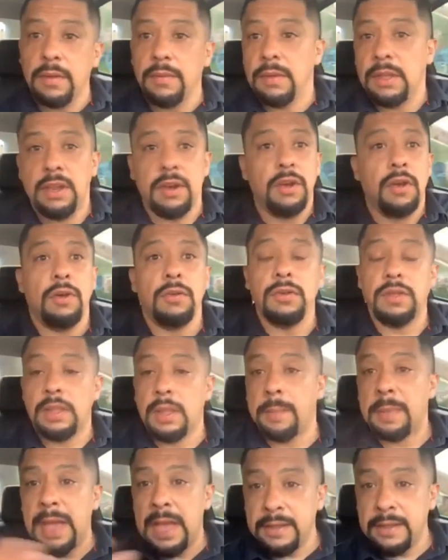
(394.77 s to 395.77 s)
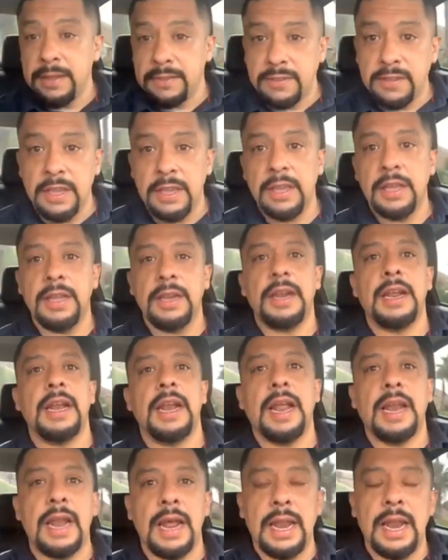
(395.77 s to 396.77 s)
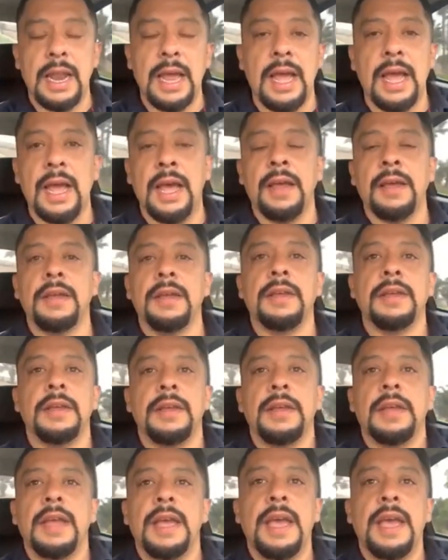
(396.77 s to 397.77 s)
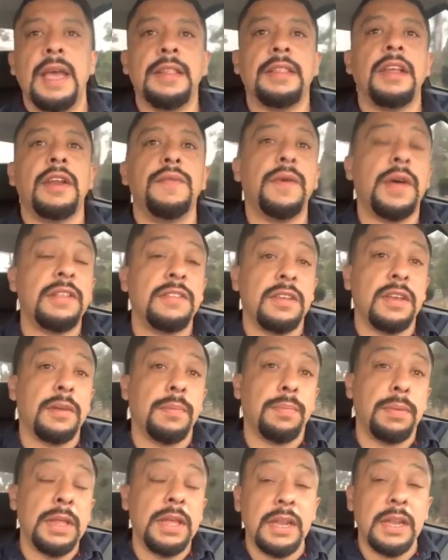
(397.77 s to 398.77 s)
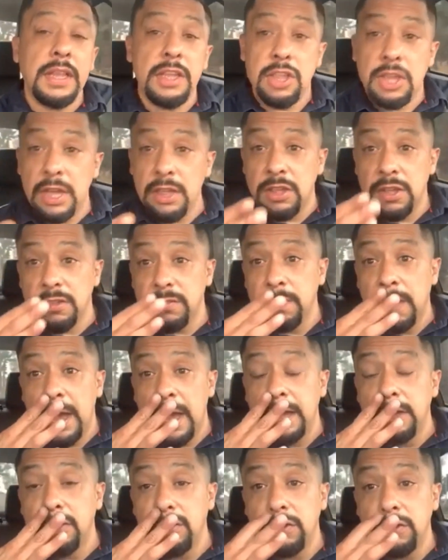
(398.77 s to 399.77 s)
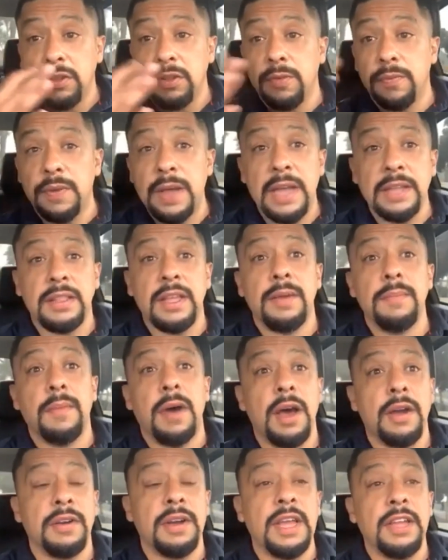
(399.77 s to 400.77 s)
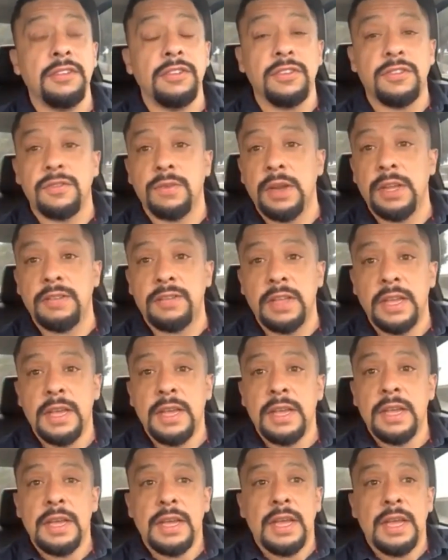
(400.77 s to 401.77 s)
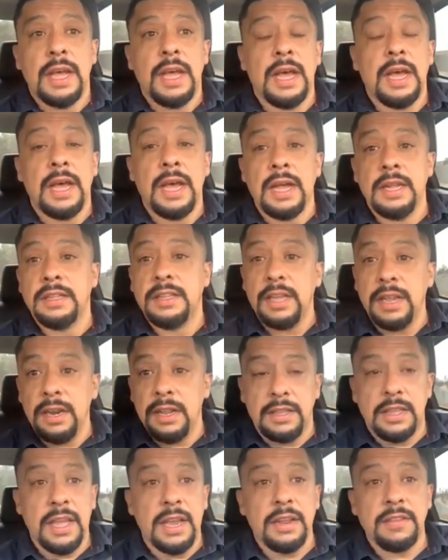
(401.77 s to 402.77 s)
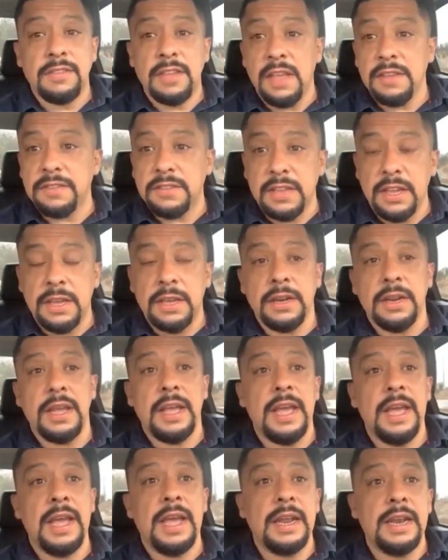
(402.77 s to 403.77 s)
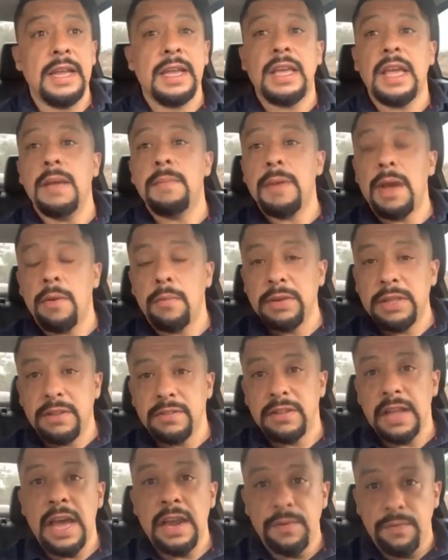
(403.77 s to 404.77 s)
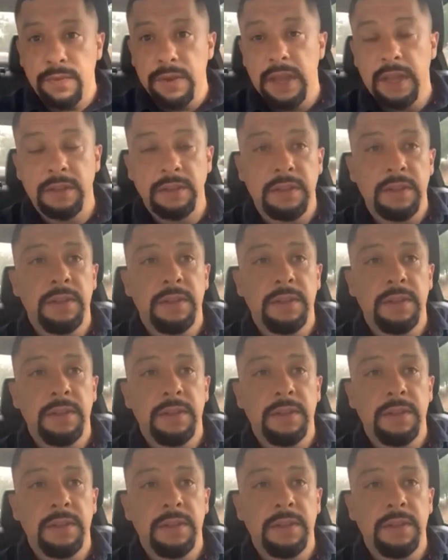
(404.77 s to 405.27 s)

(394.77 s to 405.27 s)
we need to stay, you know, the vaccine and la la la. Anthony Fauci completely changed his mind due to the fact that Moderna Industries did a testing and it came out with a side effect.